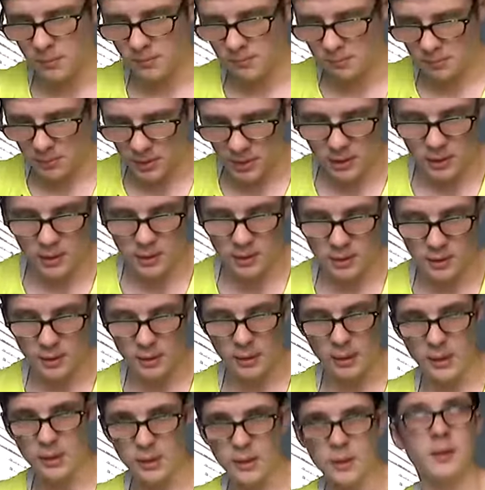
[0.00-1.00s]
but
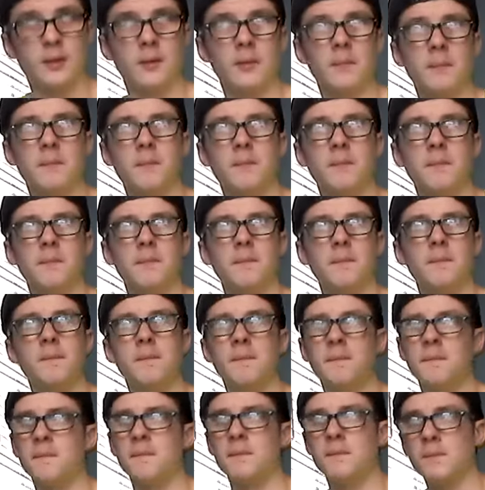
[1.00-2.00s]
um,
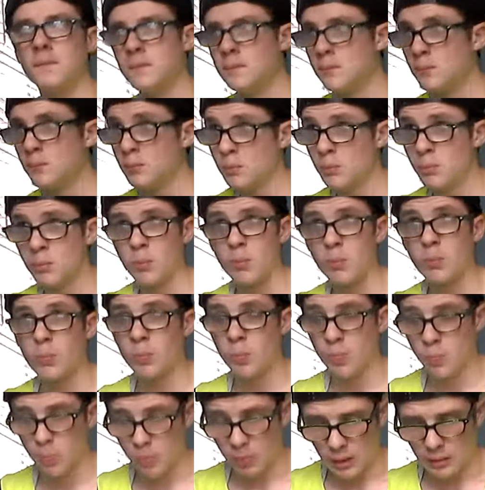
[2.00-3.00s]

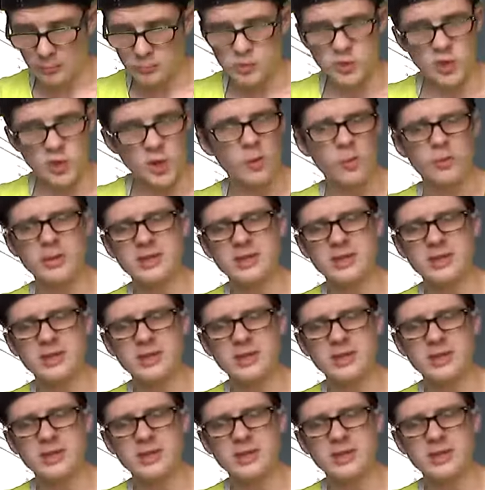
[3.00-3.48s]
I'm sure he